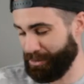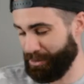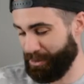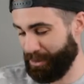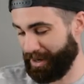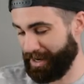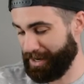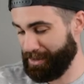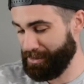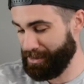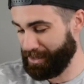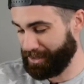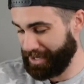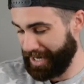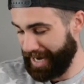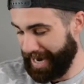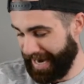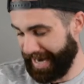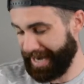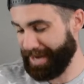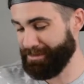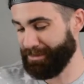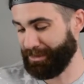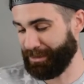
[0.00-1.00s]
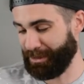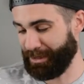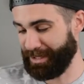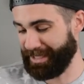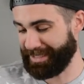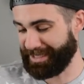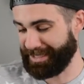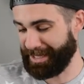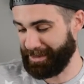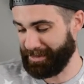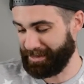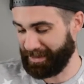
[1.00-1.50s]
warning, which I'm
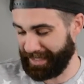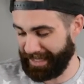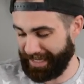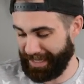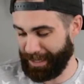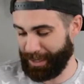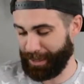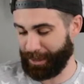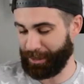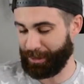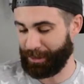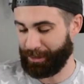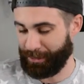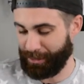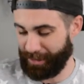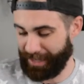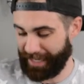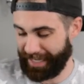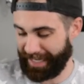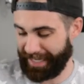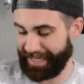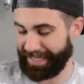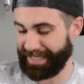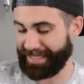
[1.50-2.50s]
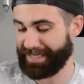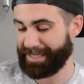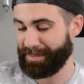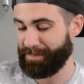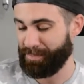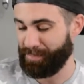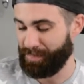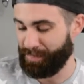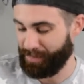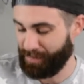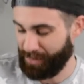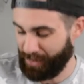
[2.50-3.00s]
learning something here. Cricket
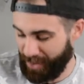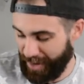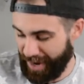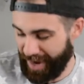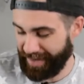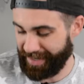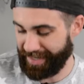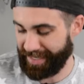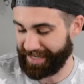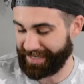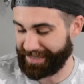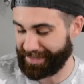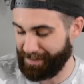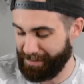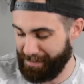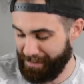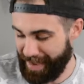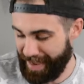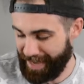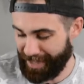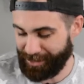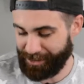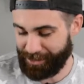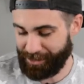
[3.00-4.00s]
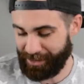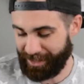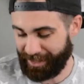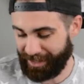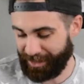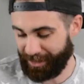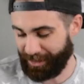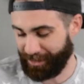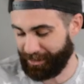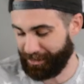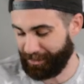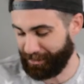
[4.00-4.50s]
products may
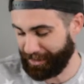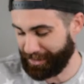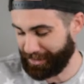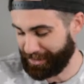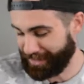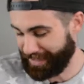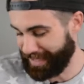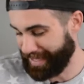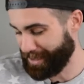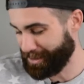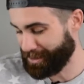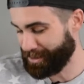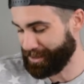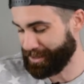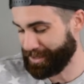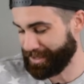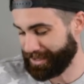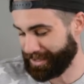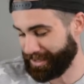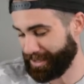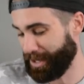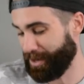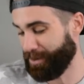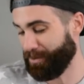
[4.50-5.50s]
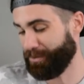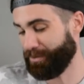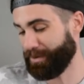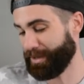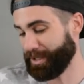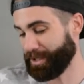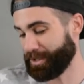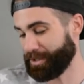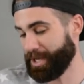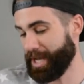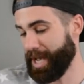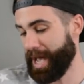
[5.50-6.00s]
trigger crustacean
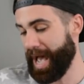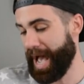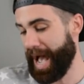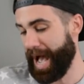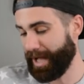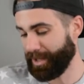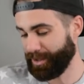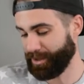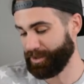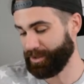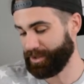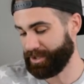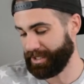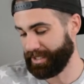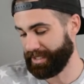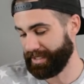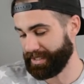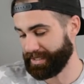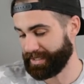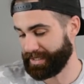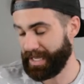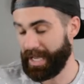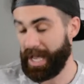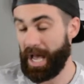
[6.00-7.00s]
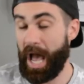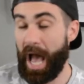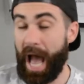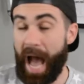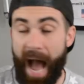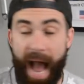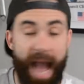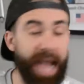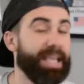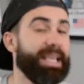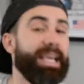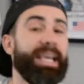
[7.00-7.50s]
shellfish allergies.
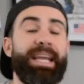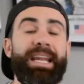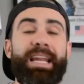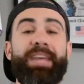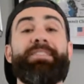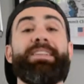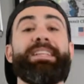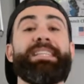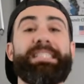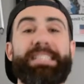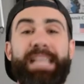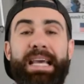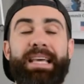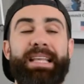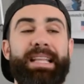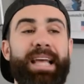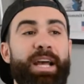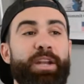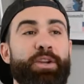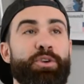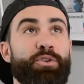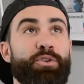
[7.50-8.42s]
I can't even say that.